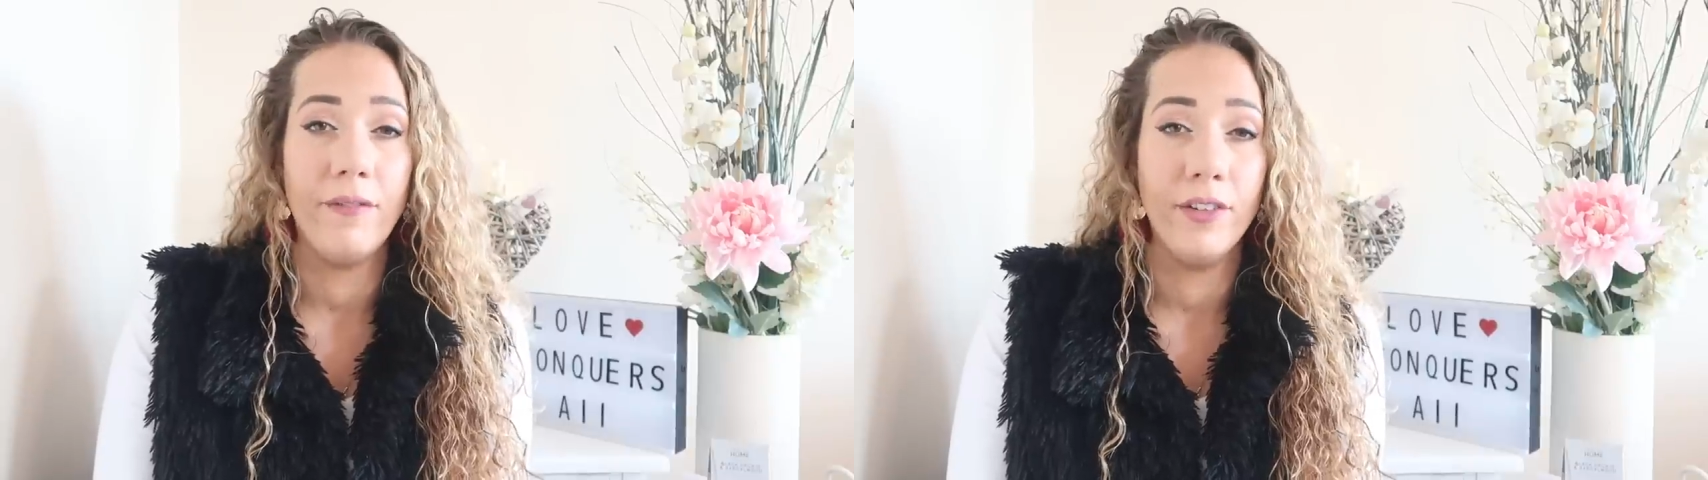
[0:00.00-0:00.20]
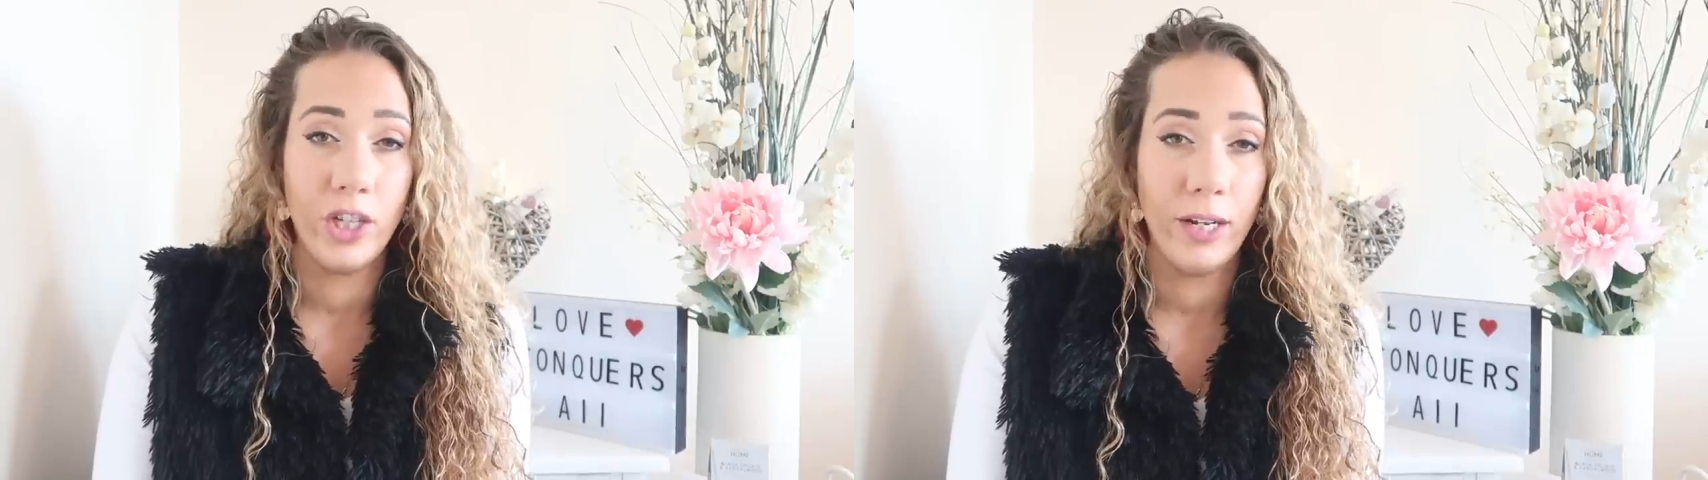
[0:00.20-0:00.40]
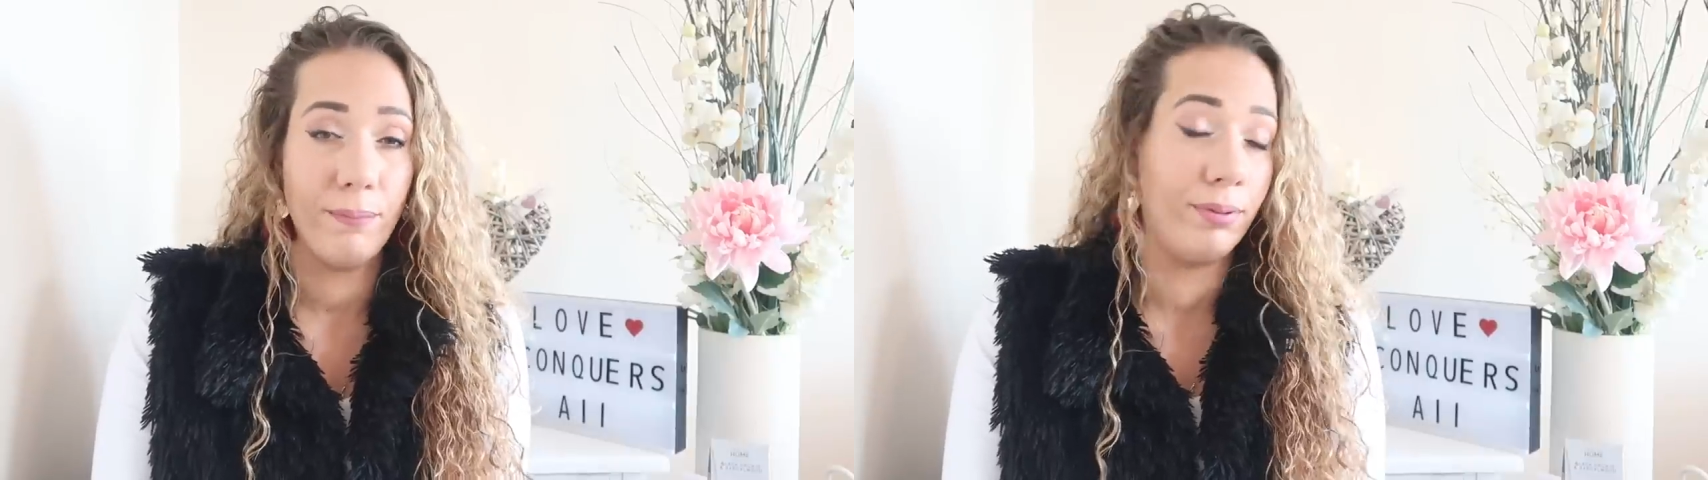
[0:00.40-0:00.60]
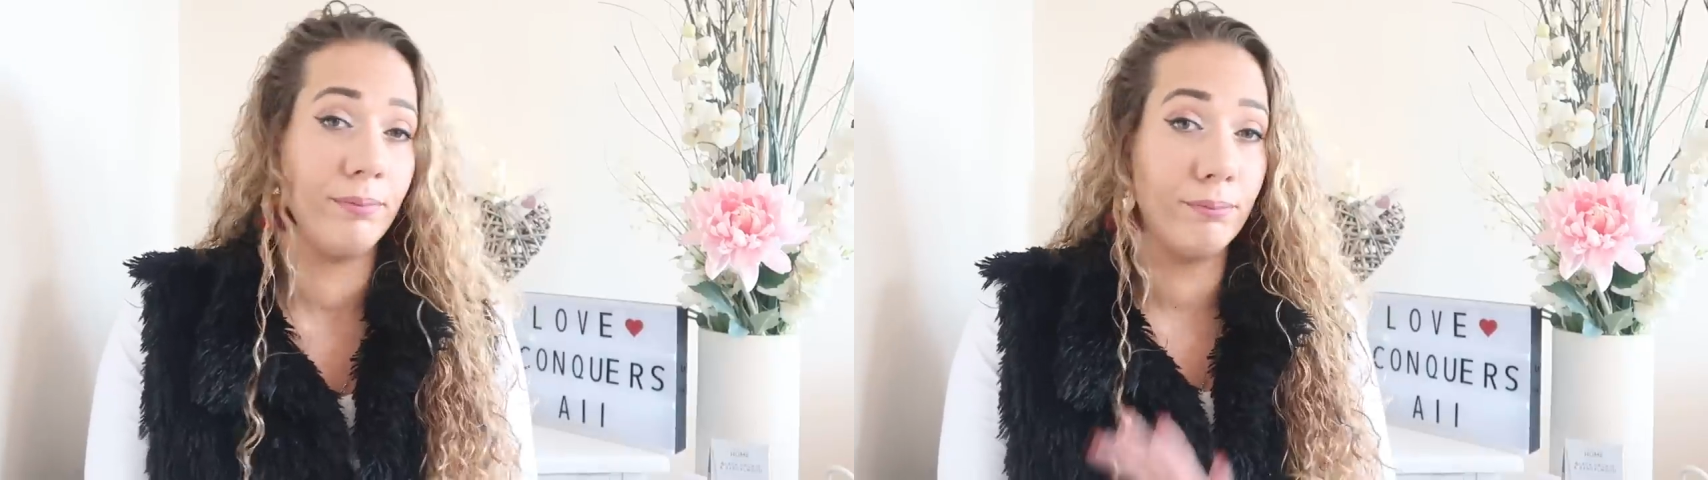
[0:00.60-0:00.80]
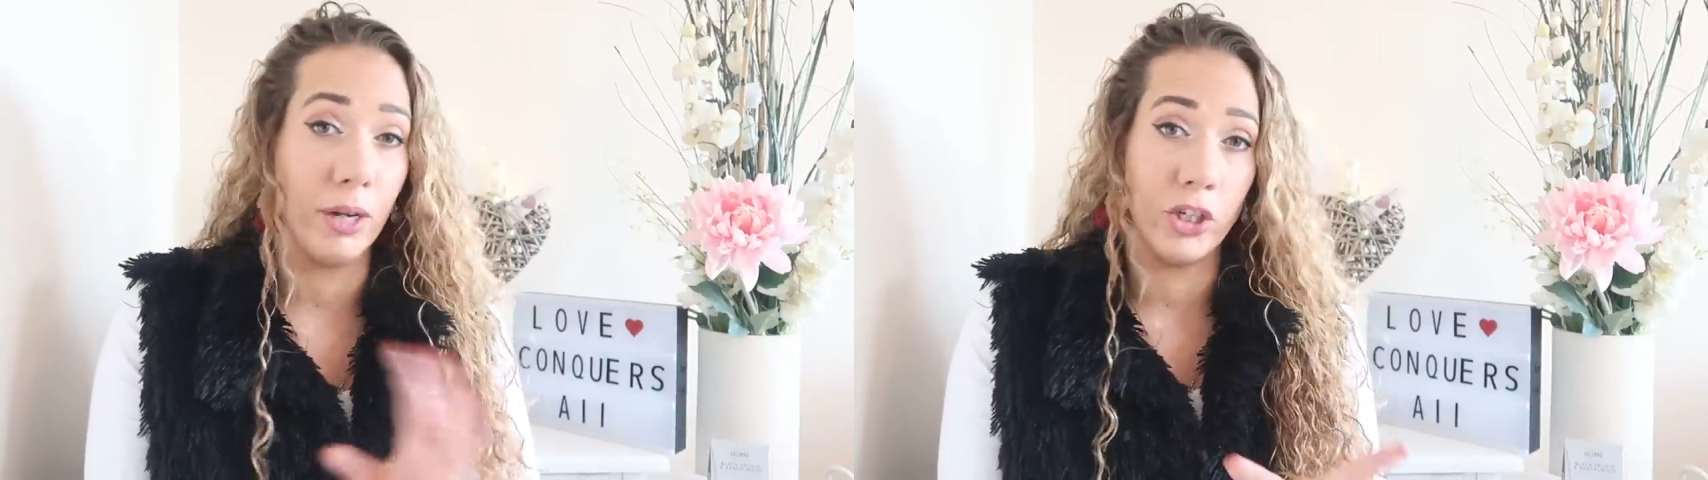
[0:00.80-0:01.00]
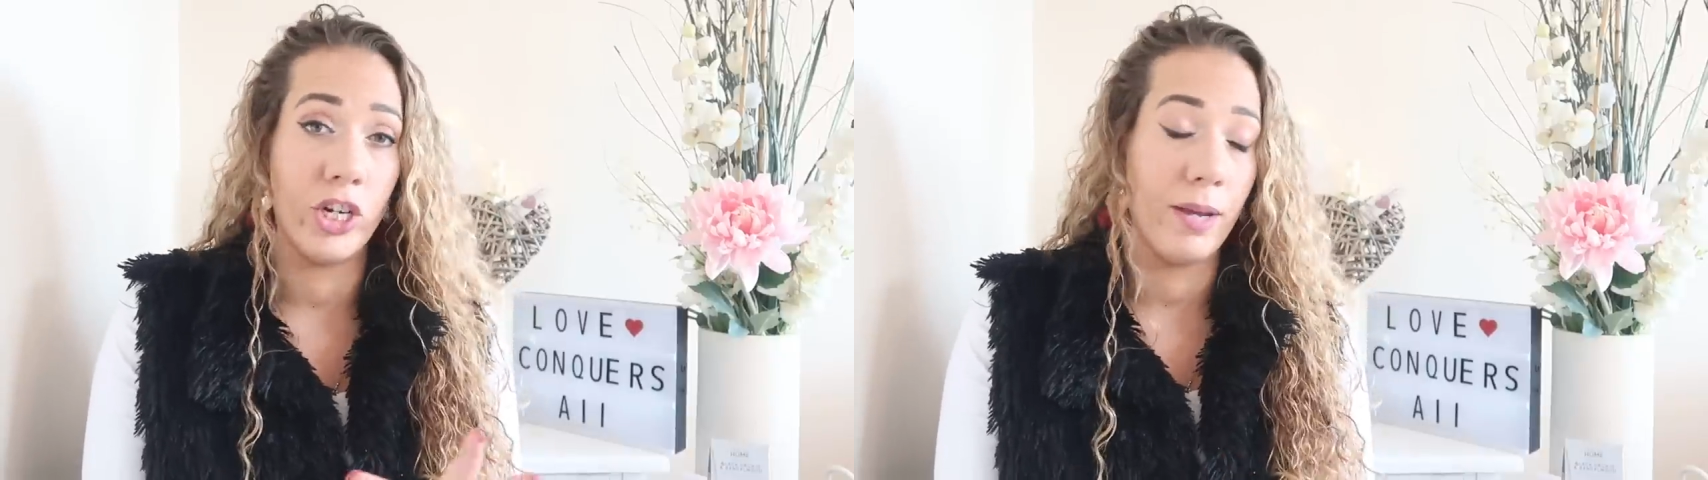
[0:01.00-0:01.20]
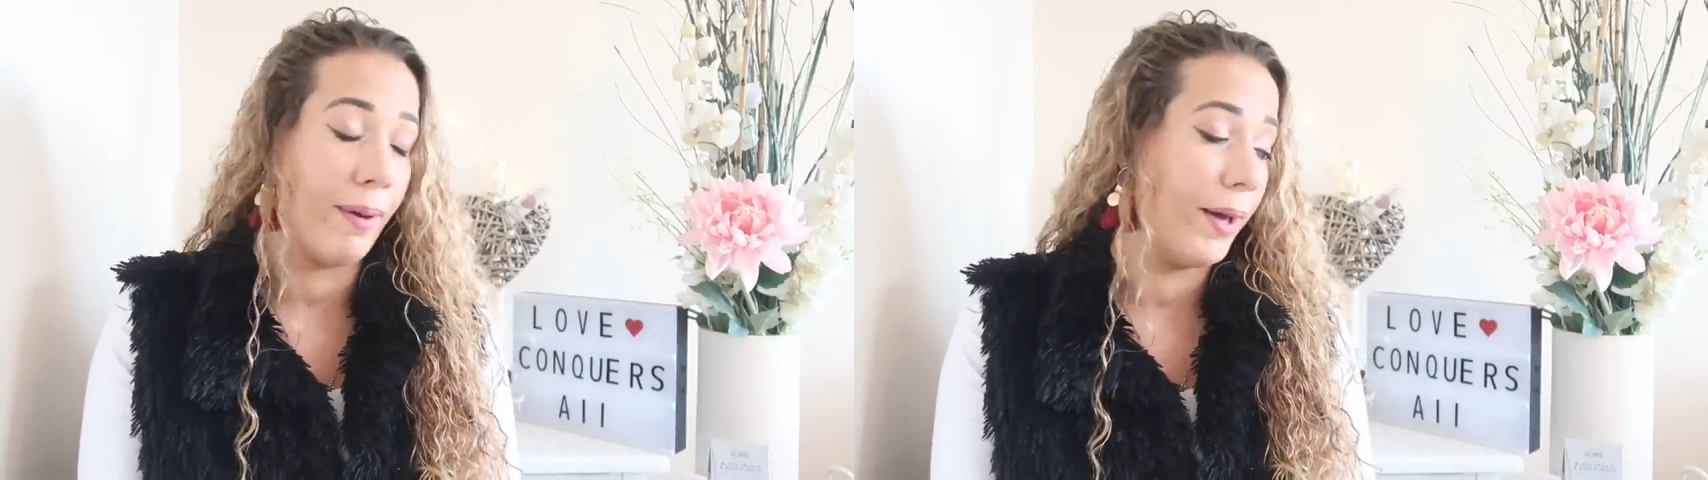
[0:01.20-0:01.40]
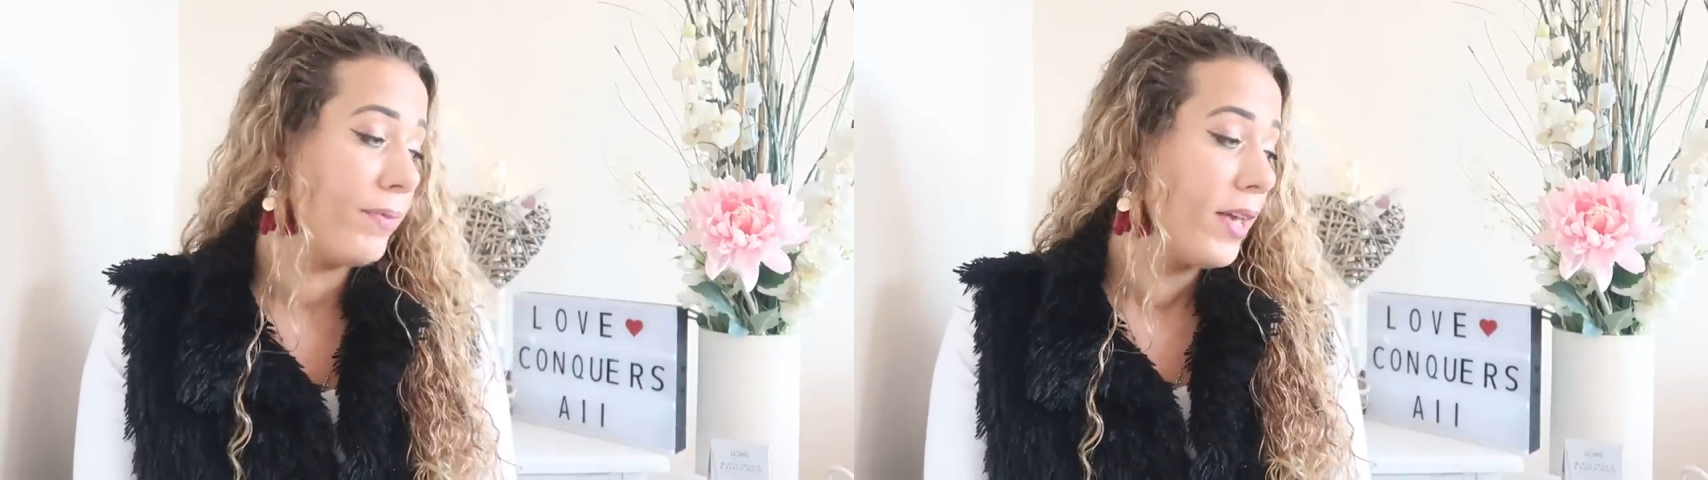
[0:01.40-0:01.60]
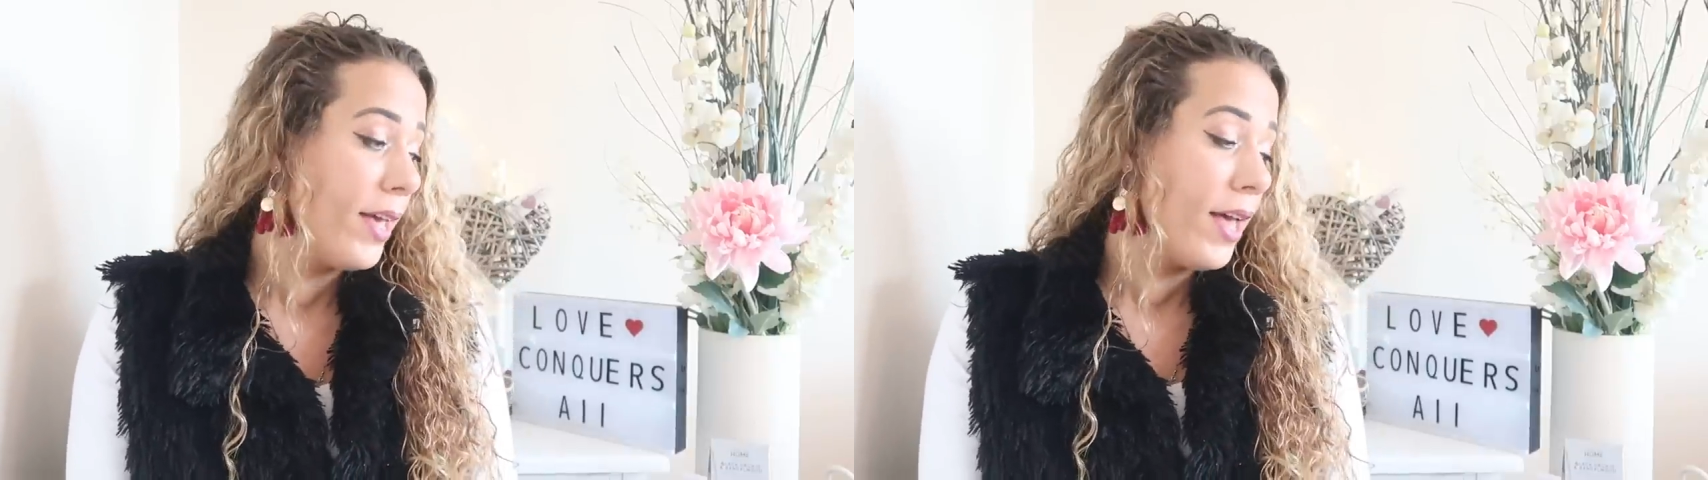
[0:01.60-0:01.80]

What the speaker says: that for cheap, much cheaper.